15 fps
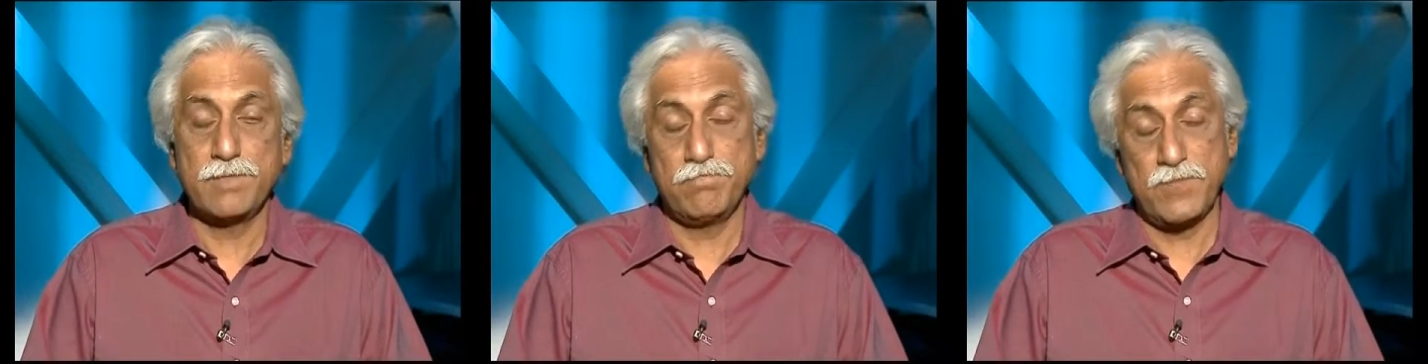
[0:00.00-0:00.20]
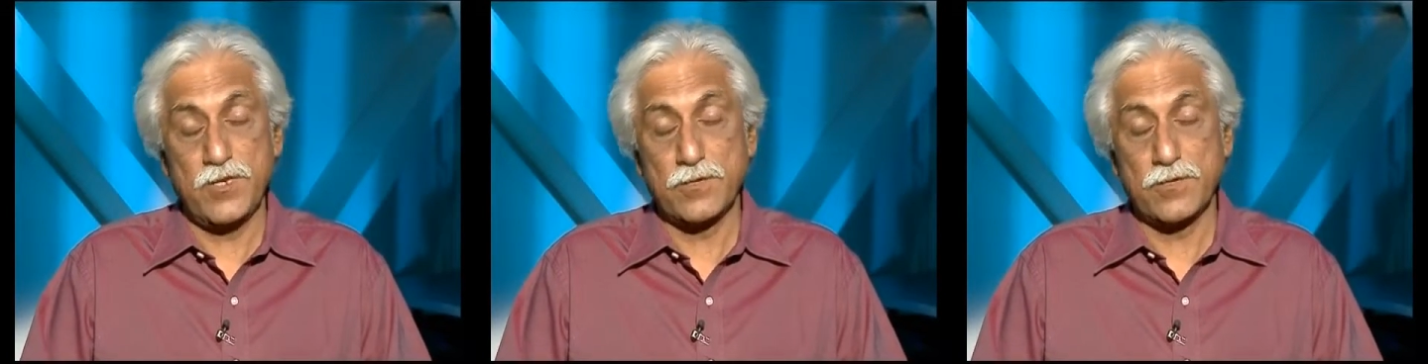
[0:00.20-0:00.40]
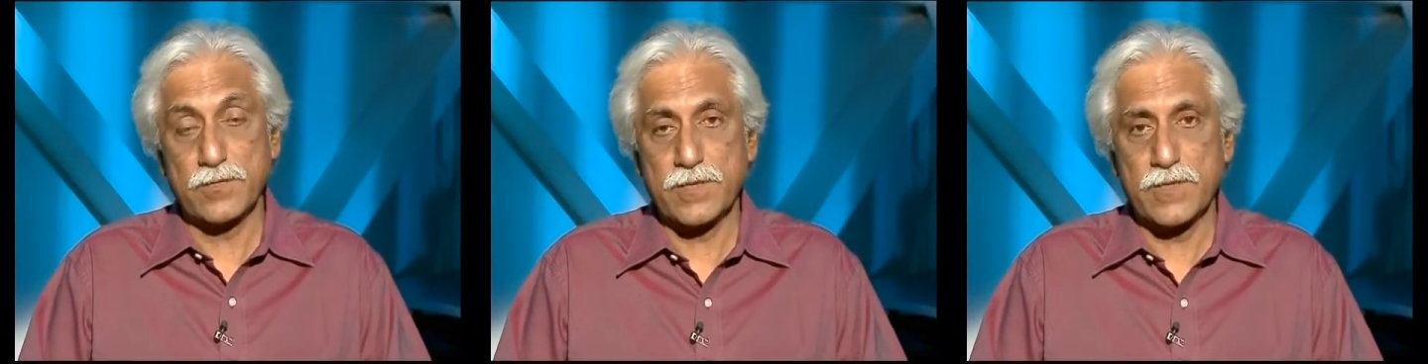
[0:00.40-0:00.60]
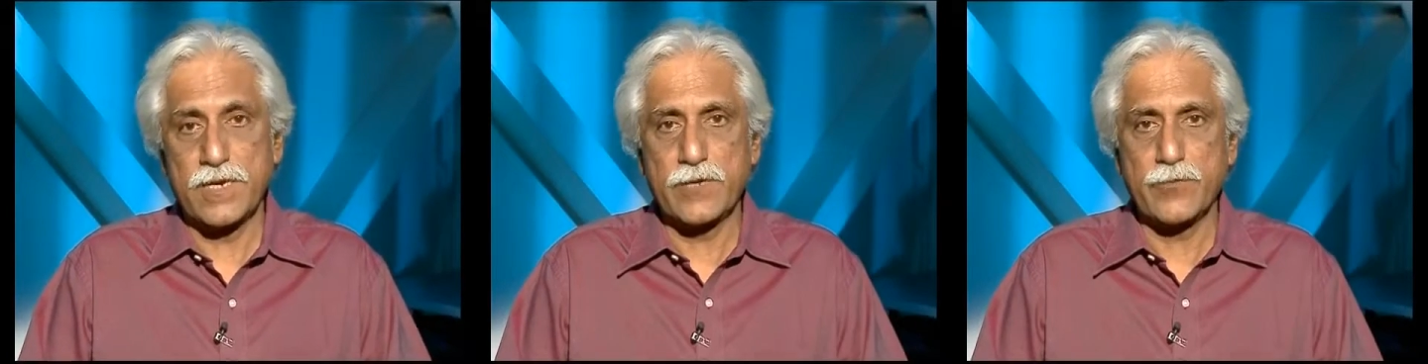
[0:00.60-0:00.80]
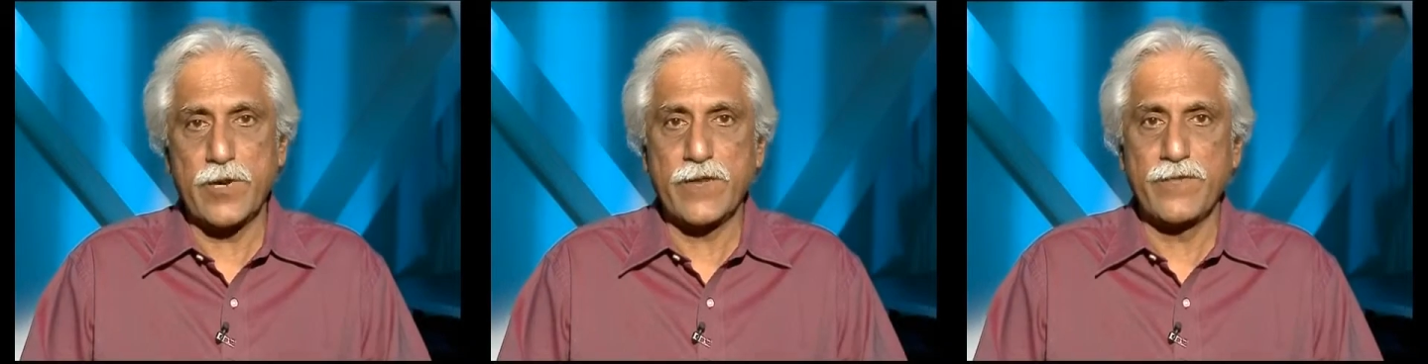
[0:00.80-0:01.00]
you know,
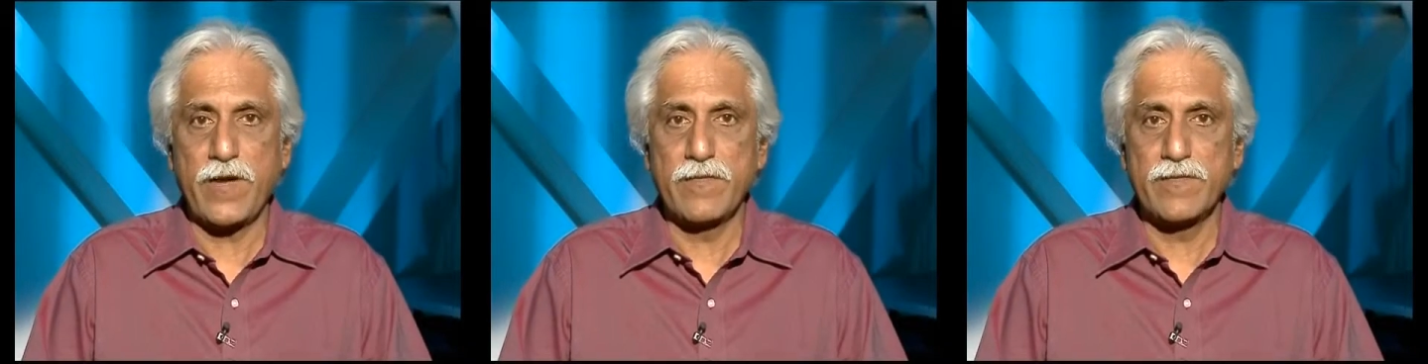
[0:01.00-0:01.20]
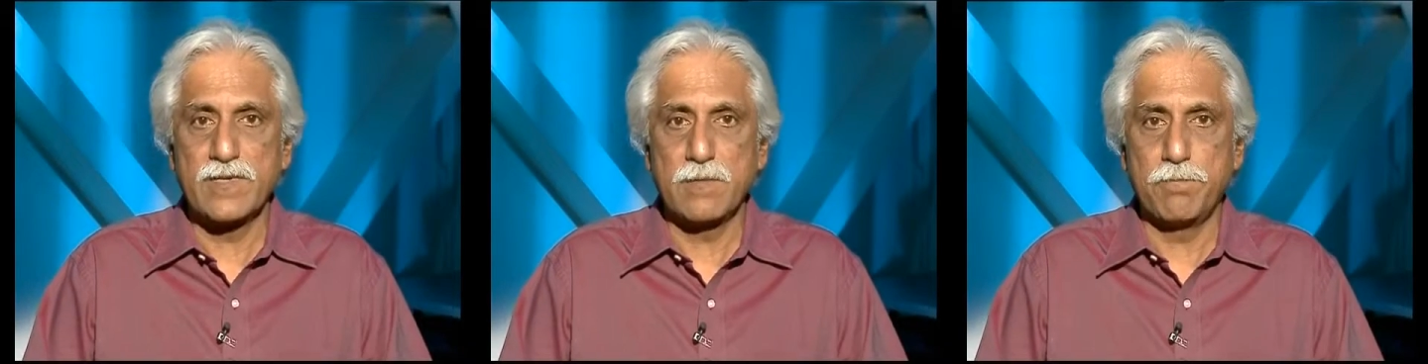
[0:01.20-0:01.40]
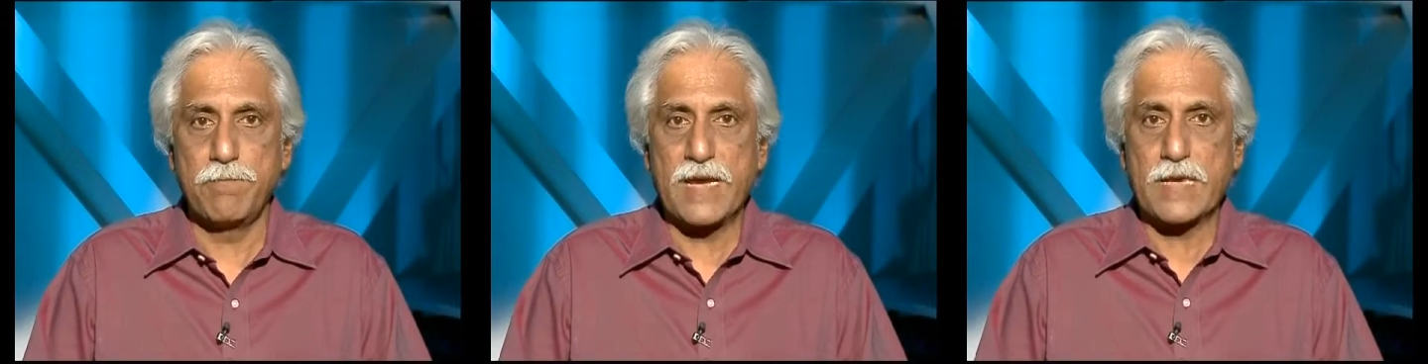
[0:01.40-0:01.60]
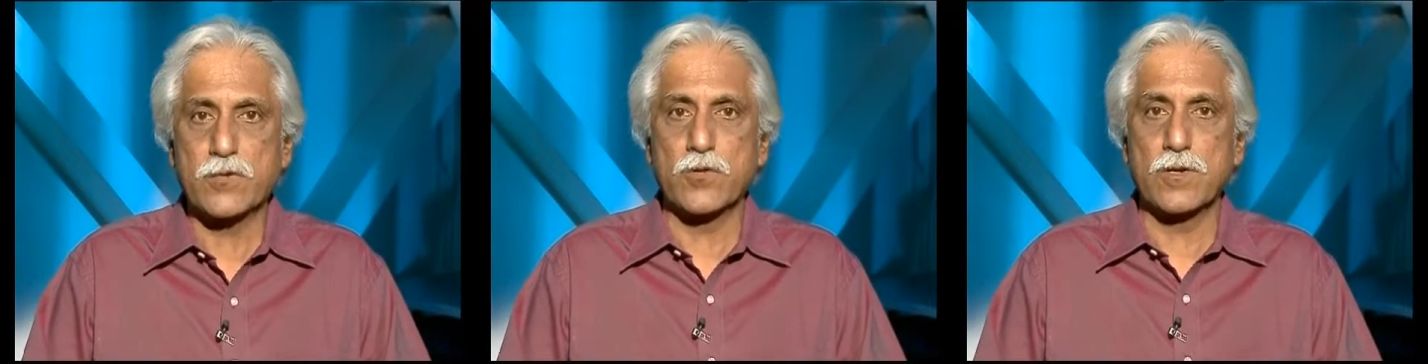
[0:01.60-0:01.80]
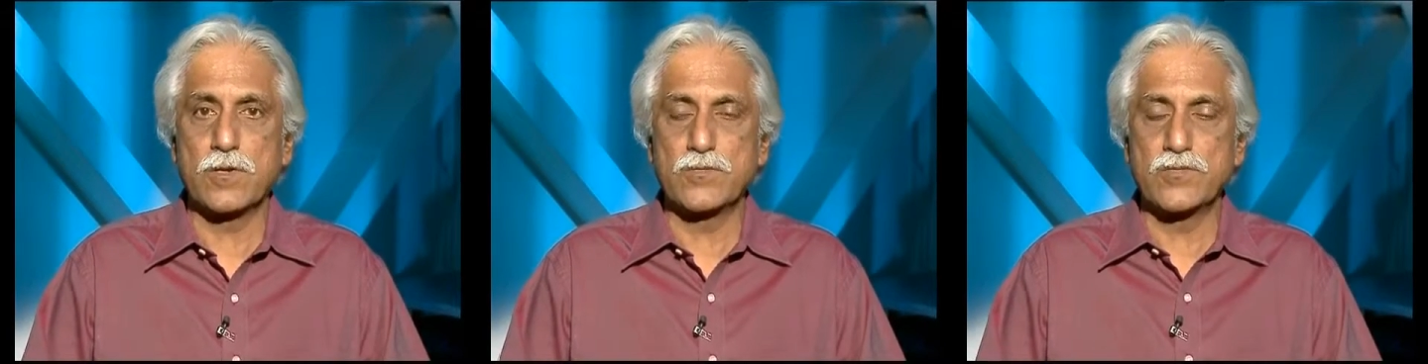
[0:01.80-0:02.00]
325 is a big
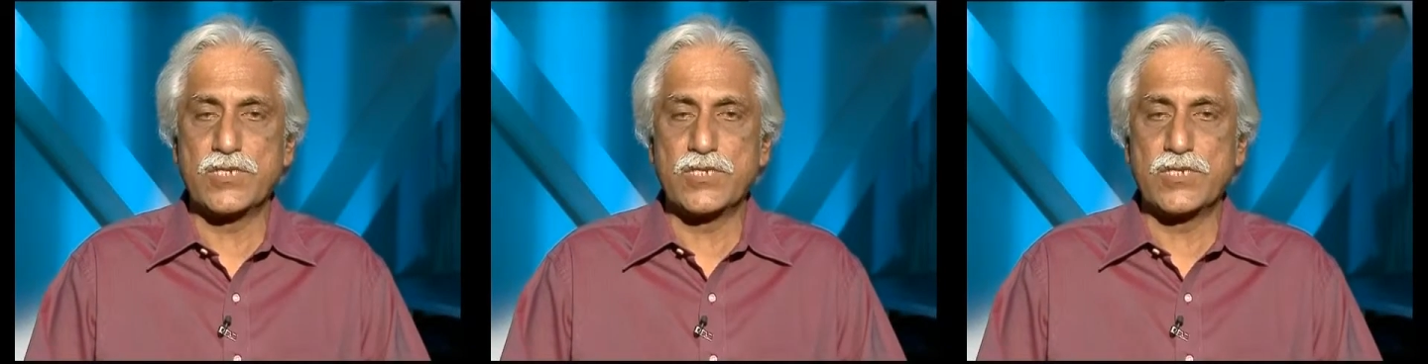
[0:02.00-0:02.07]
total to